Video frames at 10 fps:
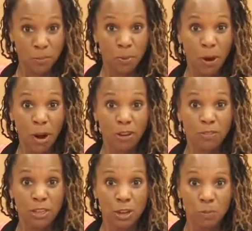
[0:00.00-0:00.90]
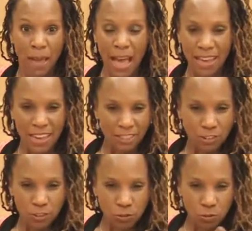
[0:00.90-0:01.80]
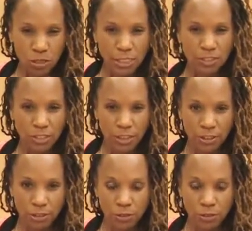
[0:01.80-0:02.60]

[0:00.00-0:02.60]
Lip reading: the part of the low back that's just really tender.